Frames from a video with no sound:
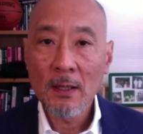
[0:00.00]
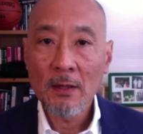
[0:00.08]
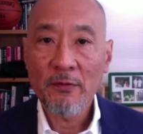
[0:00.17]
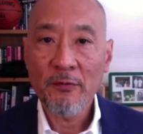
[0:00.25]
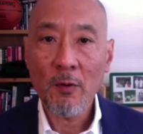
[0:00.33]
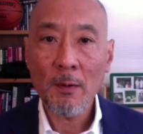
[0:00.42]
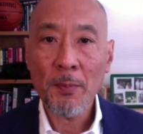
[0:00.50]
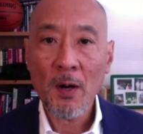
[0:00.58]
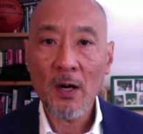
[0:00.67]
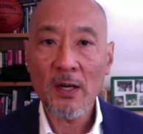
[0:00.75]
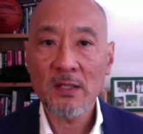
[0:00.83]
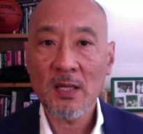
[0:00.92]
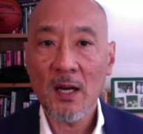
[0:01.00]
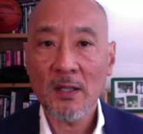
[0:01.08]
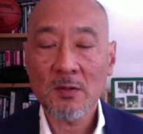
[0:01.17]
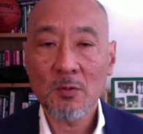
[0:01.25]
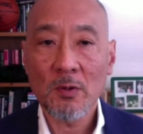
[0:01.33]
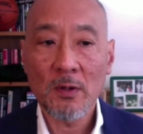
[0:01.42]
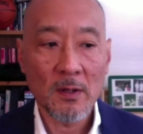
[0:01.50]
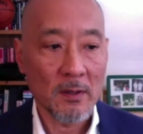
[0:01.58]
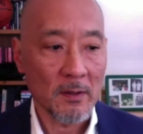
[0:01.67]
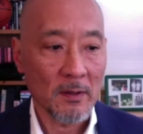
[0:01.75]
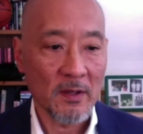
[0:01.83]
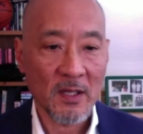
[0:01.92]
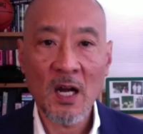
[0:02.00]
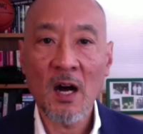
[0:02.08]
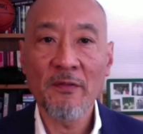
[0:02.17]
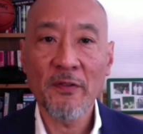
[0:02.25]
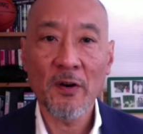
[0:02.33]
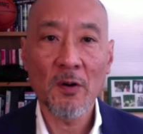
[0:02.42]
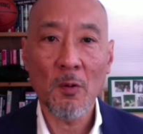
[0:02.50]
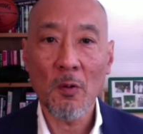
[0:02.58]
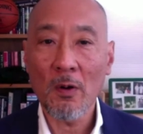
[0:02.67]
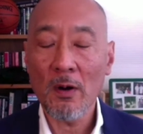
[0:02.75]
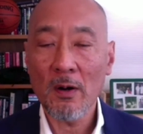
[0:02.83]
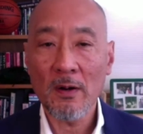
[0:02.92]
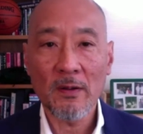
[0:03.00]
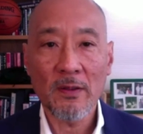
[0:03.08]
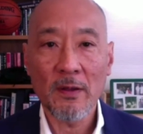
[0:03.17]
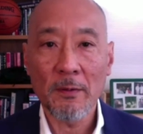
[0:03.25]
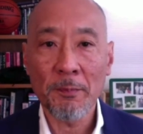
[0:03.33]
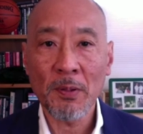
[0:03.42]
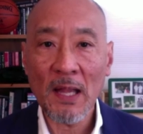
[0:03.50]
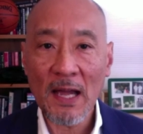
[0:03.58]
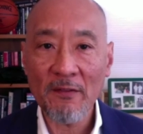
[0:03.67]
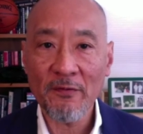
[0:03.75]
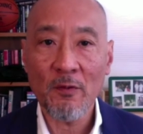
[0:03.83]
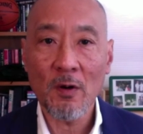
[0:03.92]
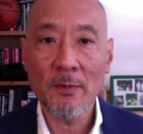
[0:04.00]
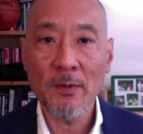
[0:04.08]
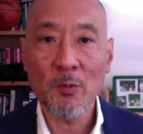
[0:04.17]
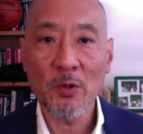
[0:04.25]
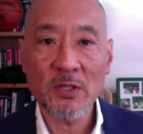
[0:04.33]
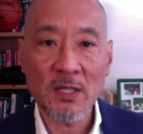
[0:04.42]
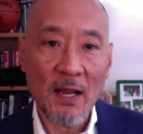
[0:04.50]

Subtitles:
The four-party talks were the cover or the platform in which